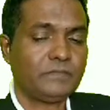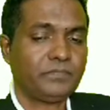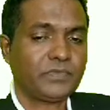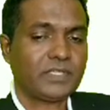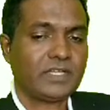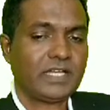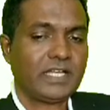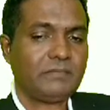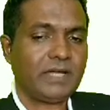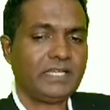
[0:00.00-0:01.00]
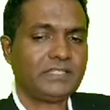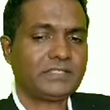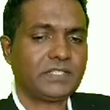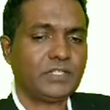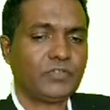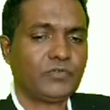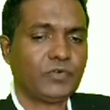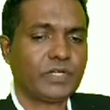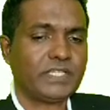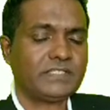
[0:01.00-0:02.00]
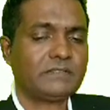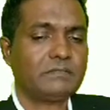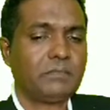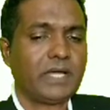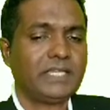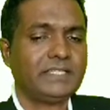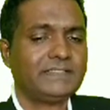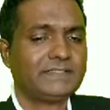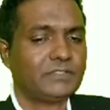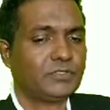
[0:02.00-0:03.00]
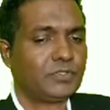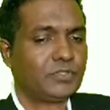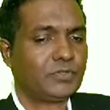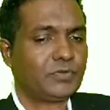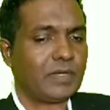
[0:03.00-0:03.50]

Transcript: and minus 3 into 4 is minus 12.